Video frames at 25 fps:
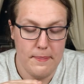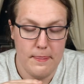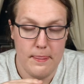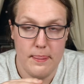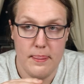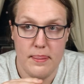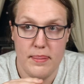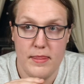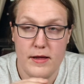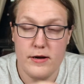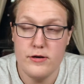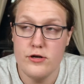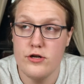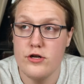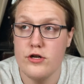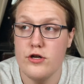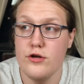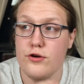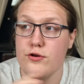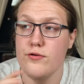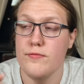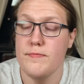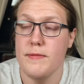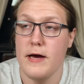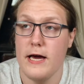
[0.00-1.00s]
There's
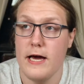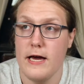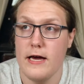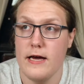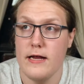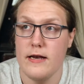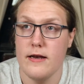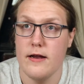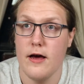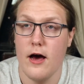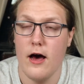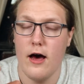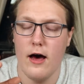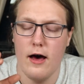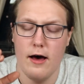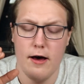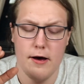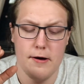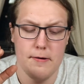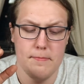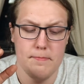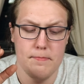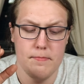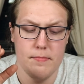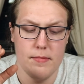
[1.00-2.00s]
two main,
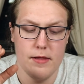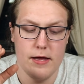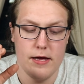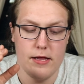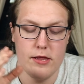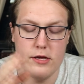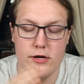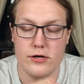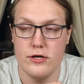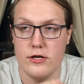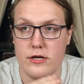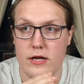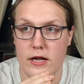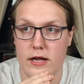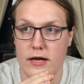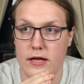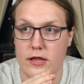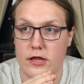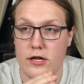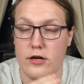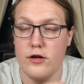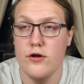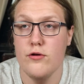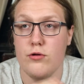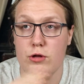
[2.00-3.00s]
there's
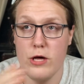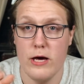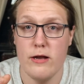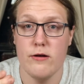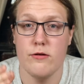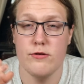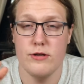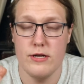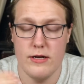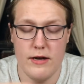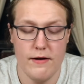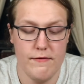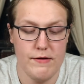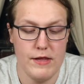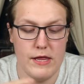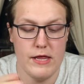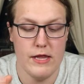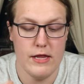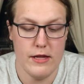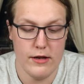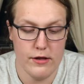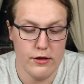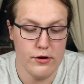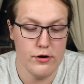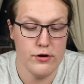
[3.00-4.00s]
the two channels and everything
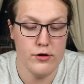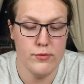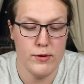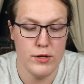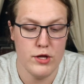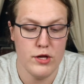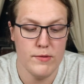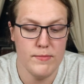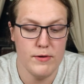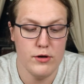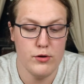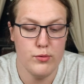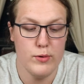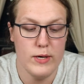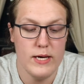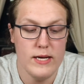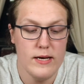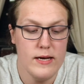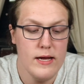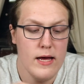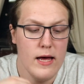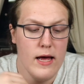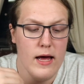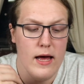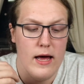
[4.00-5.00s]
that they're switching
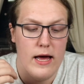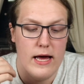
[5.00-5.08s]
between